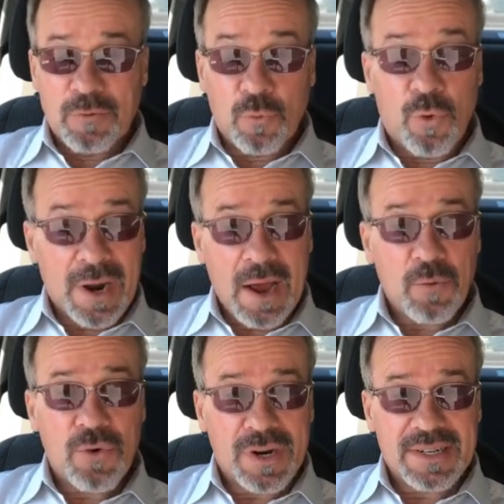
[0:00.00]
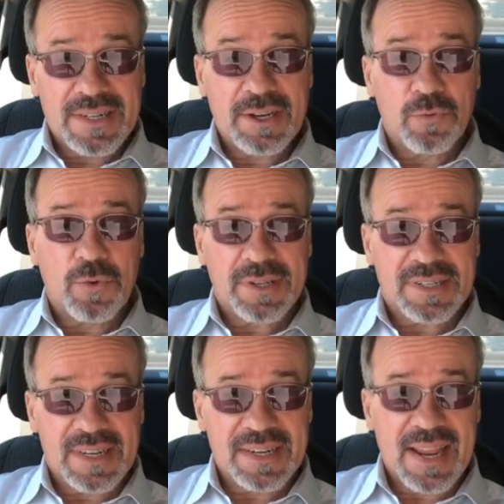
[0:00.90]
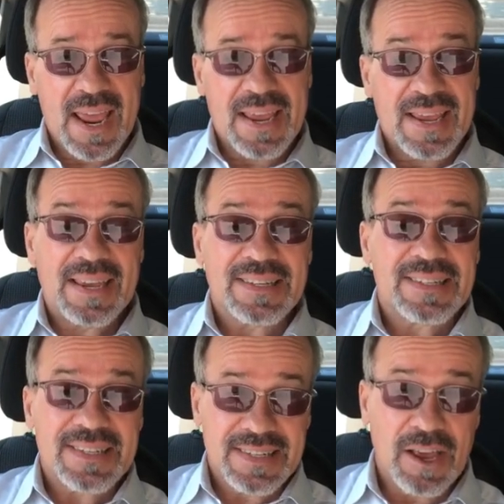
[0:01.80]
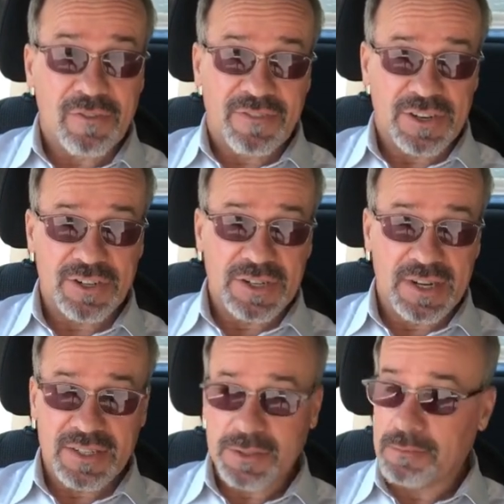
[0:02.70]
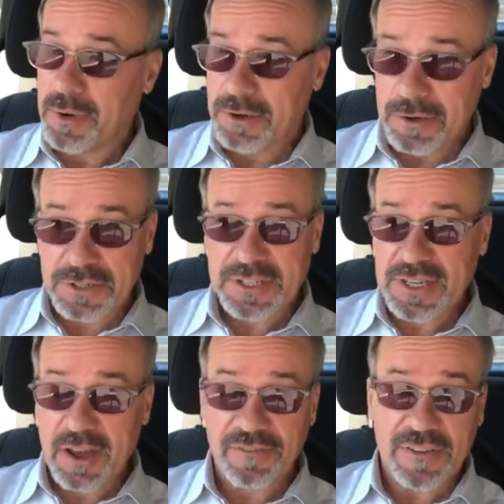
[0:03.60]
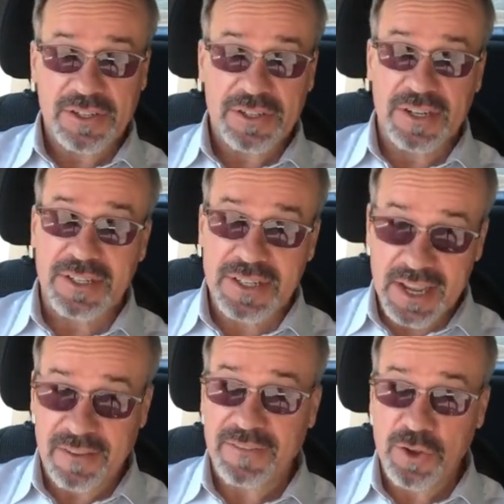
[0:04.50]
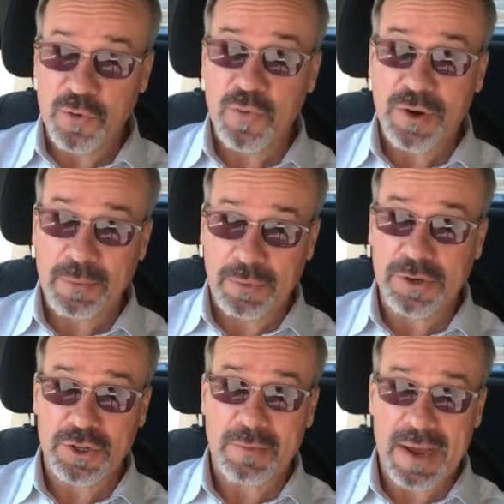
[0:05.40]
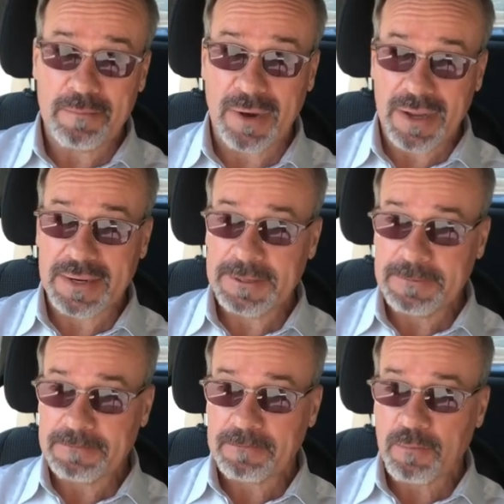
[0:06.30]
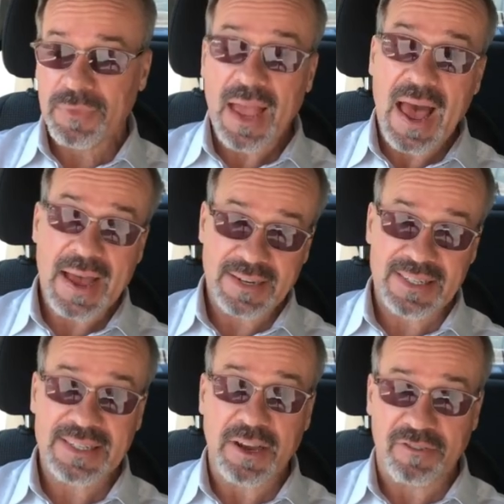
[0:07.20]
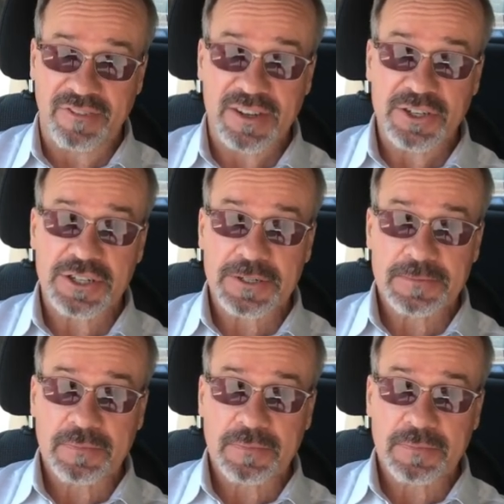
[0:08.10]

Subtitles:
what I want to deal with today is selfishness. Because selfishness, if you want to push my button, act selfish.